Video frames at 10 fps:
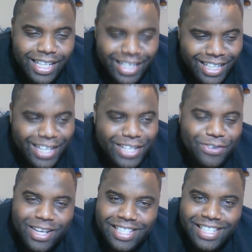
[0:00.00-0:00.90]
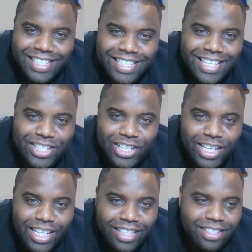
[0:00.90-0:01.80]
uh, interesting
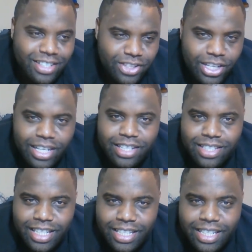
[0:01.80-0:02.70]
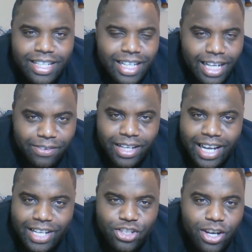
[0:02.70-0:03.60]
CG, a uh, CG cutscene of a
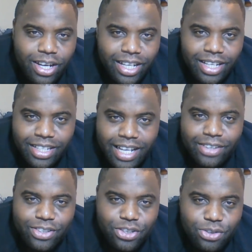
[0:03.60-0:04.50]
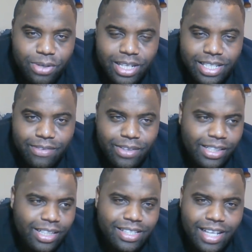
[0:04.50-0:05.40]
guy jogging down the streets of
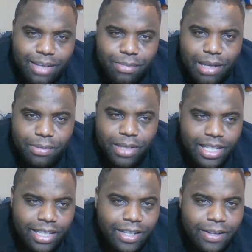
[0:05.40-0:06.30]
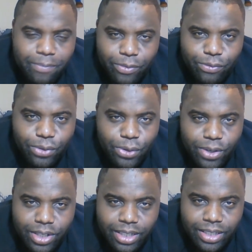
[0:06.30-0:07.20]
it looks like maybe
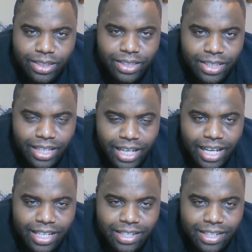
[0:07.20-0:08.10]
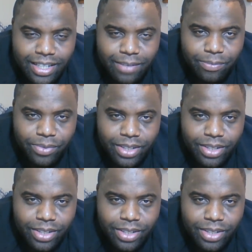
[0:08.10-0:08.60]
Florida, and uh,